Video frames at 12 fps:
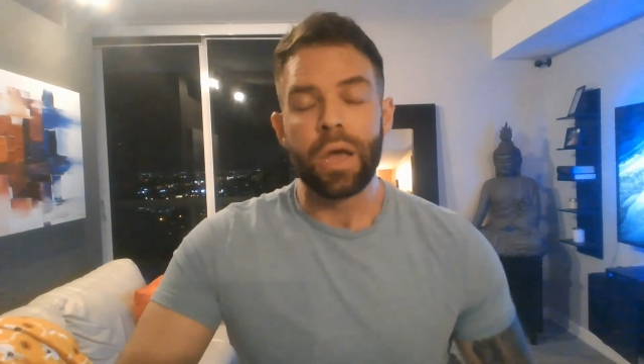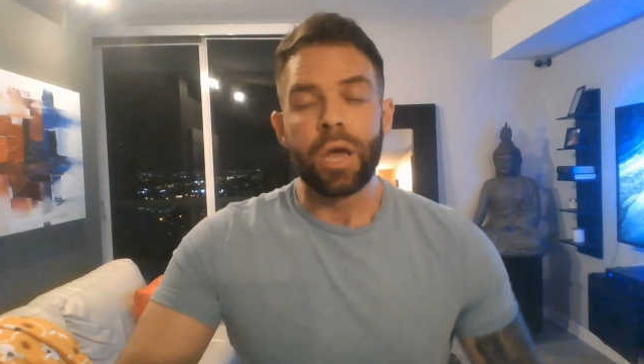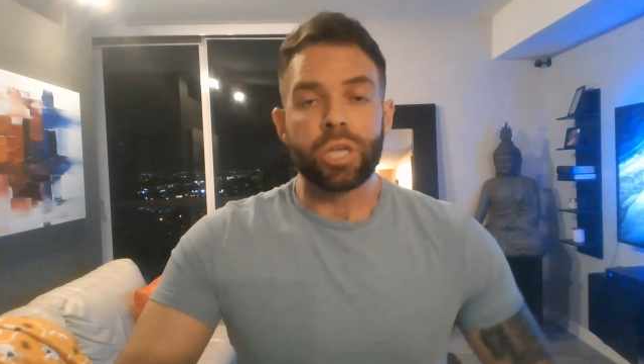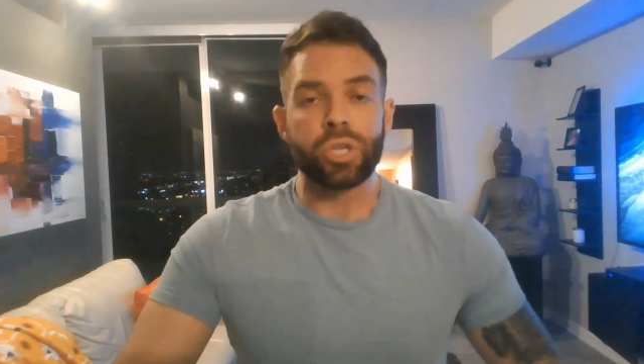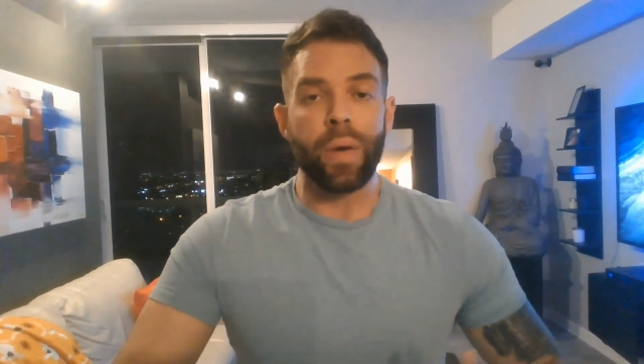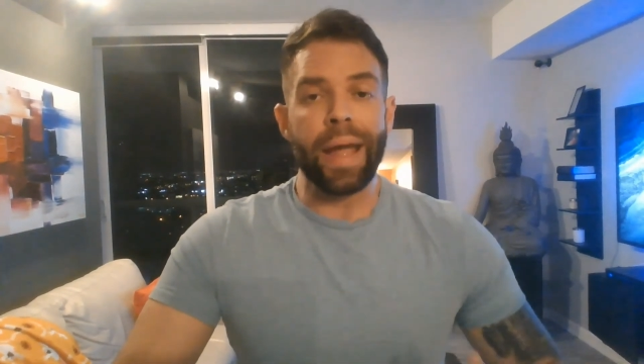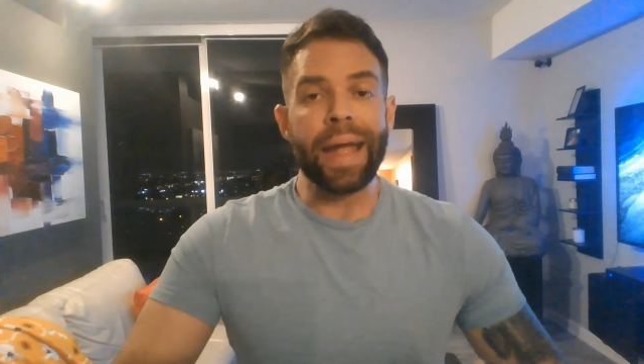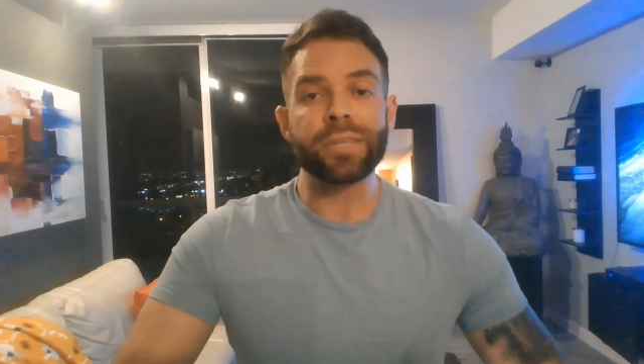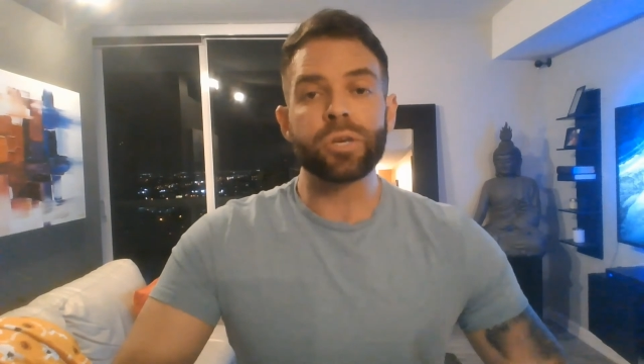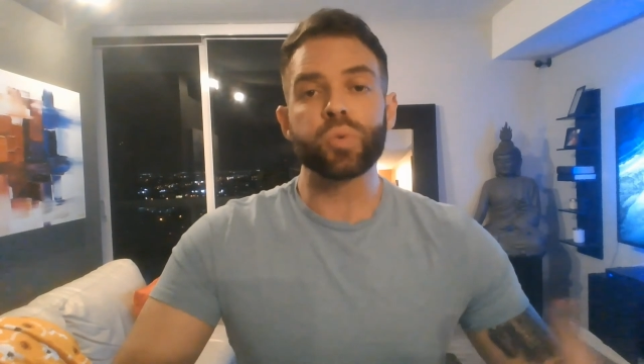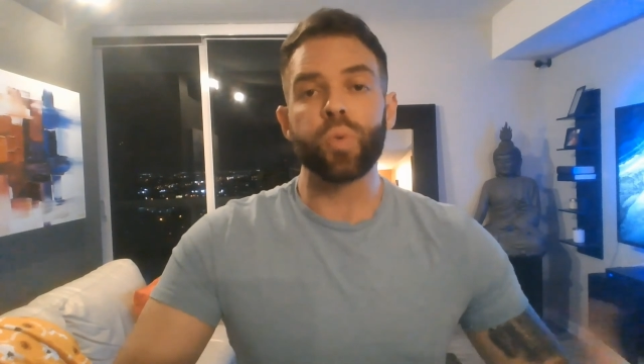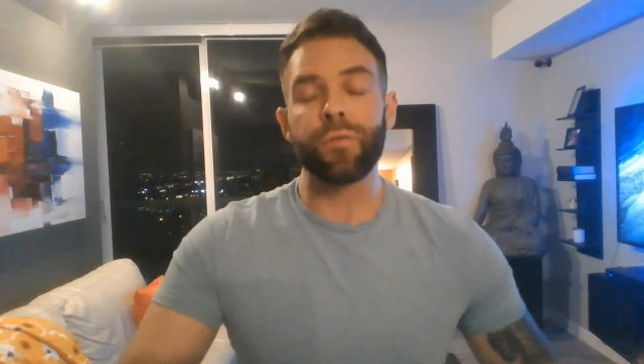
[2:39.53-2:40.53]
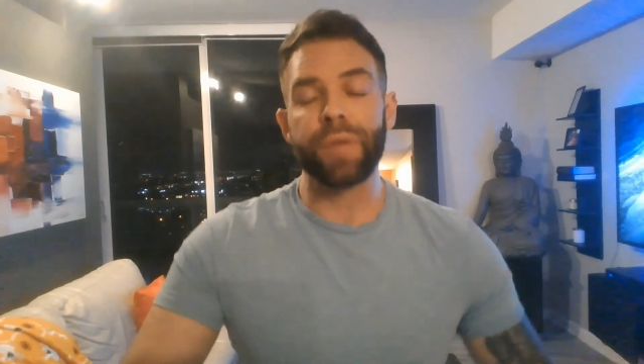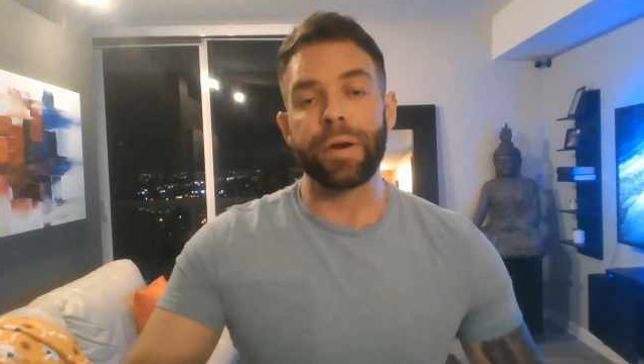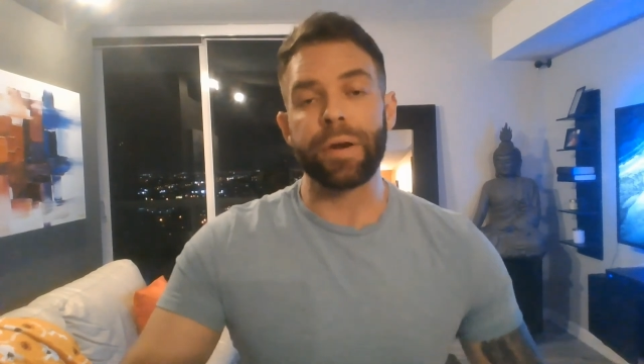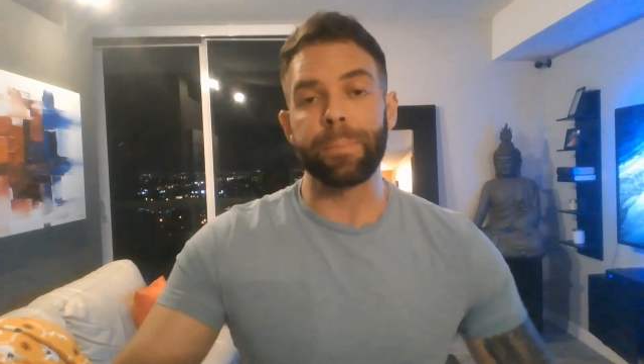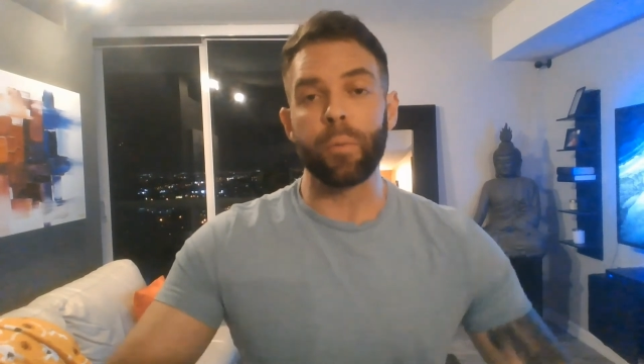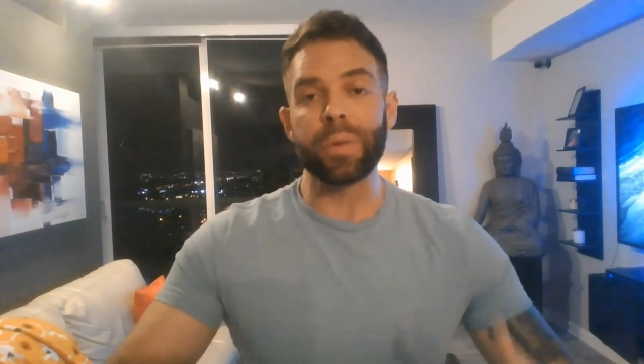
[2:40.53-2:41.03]
So answers will
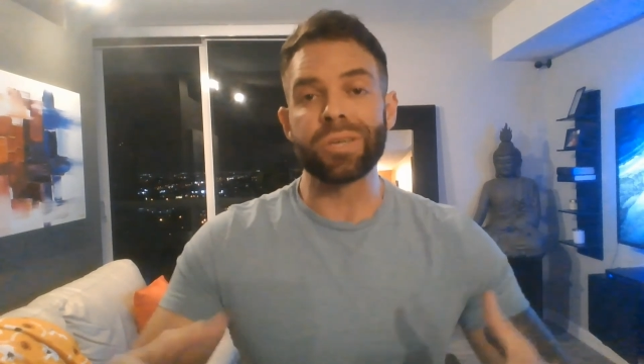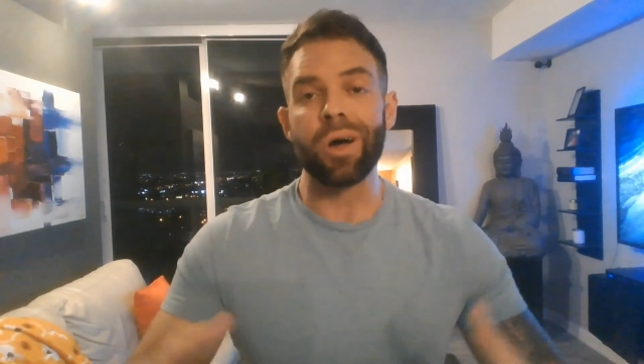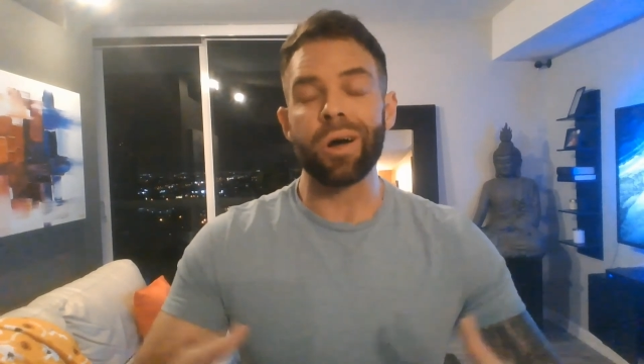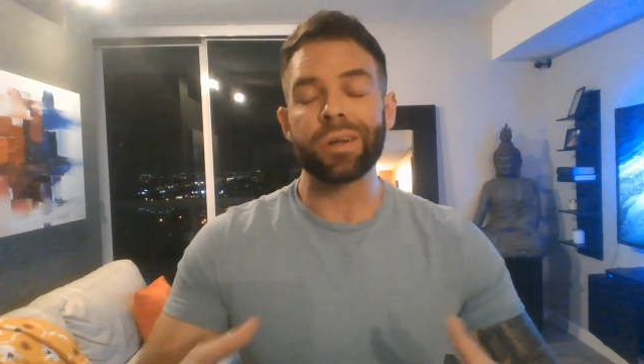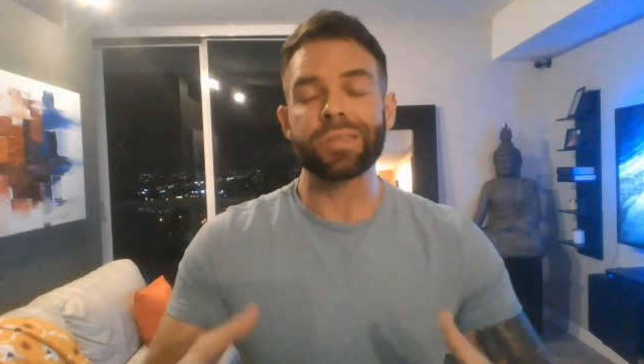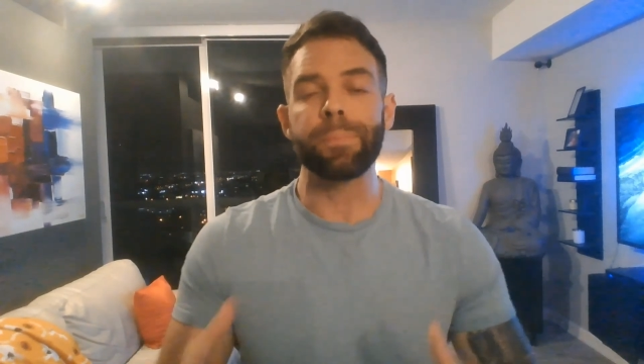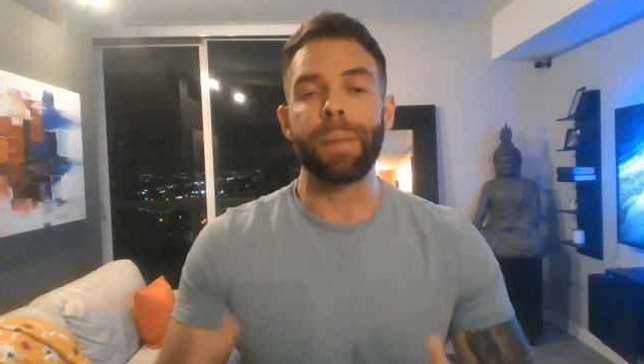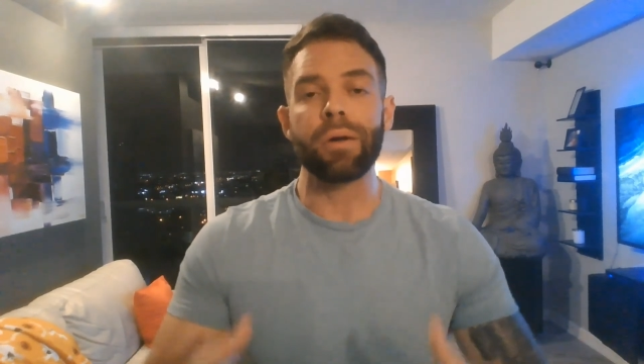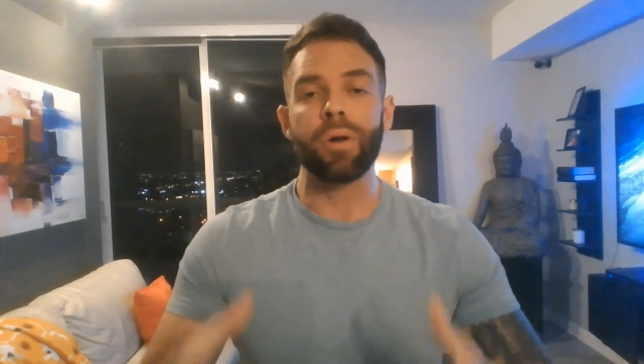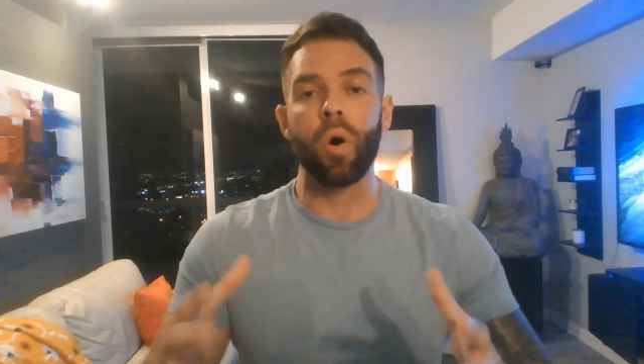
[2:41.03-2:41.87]
vary, but we talked about